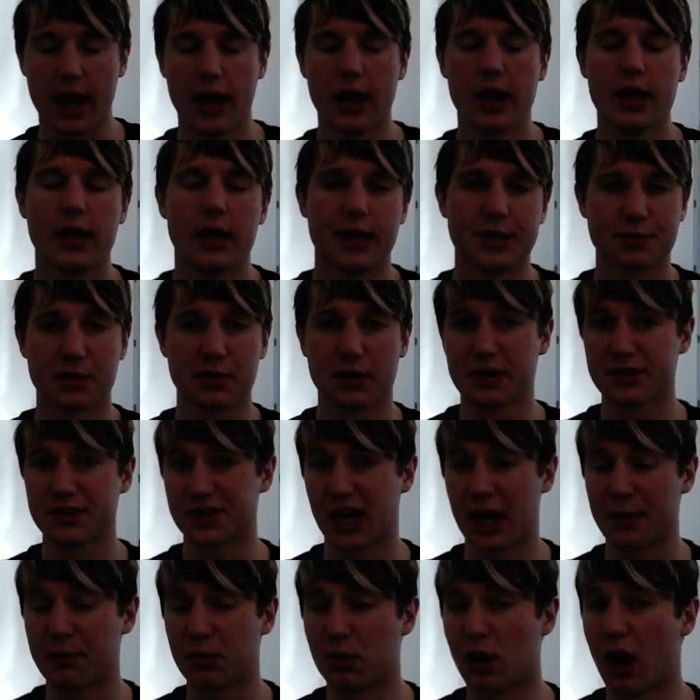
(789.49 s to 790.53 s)
As well as a
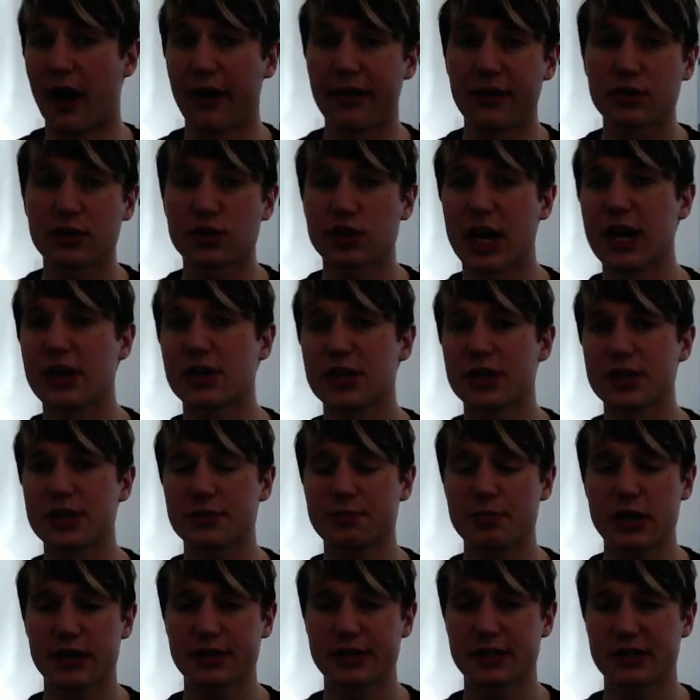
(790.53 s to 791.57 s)
couple other changes
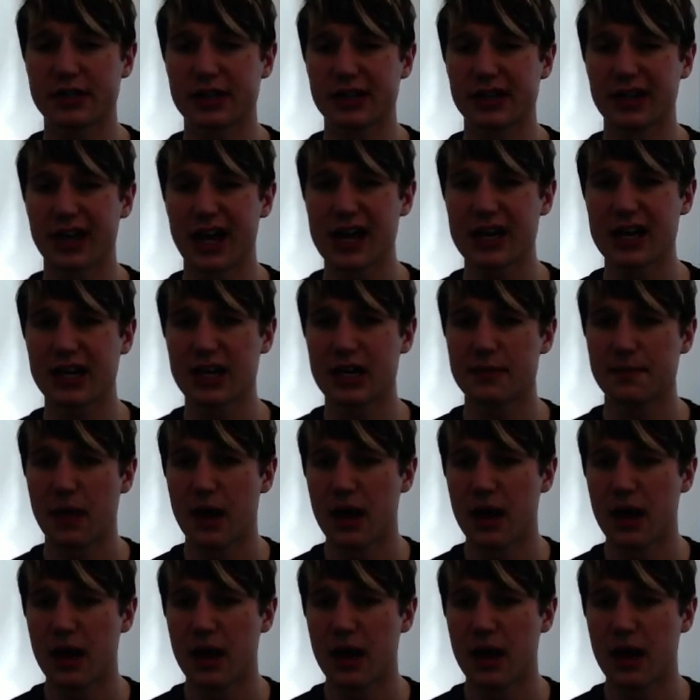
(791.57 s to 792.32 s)
because they didn't like it.